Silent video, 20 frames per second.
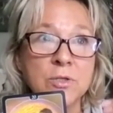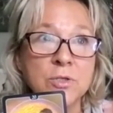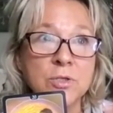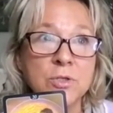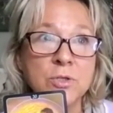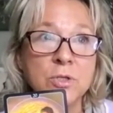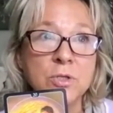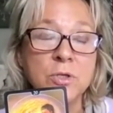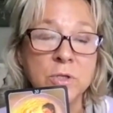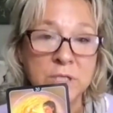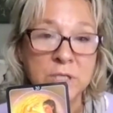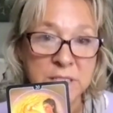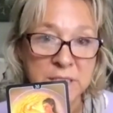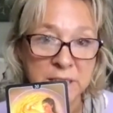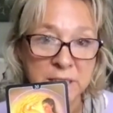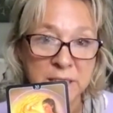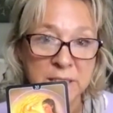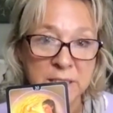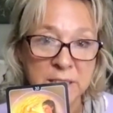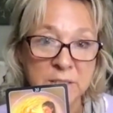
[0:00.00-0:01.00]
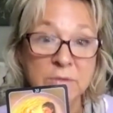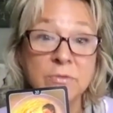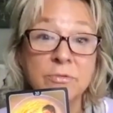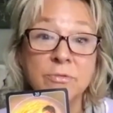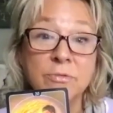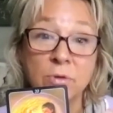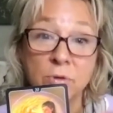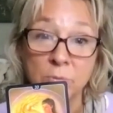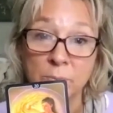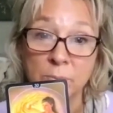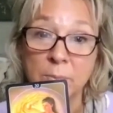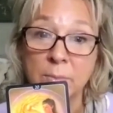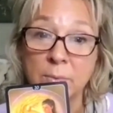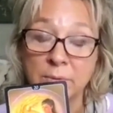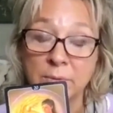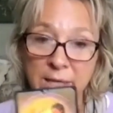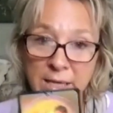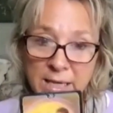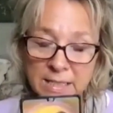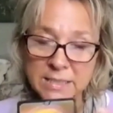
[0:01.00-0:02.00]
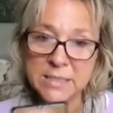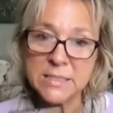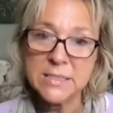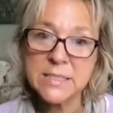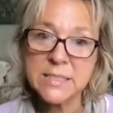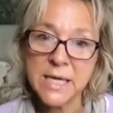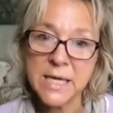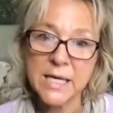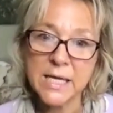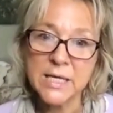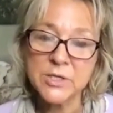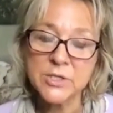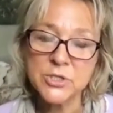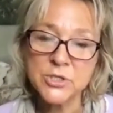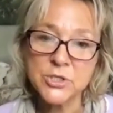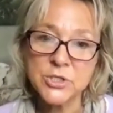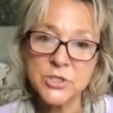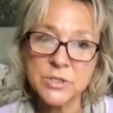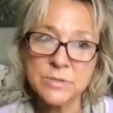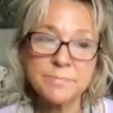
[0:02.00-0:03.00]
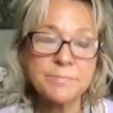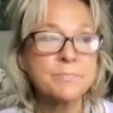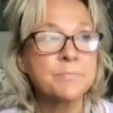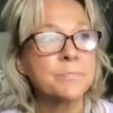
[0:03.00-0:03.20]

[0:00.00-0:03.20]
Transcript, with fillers: to look at it from that detached,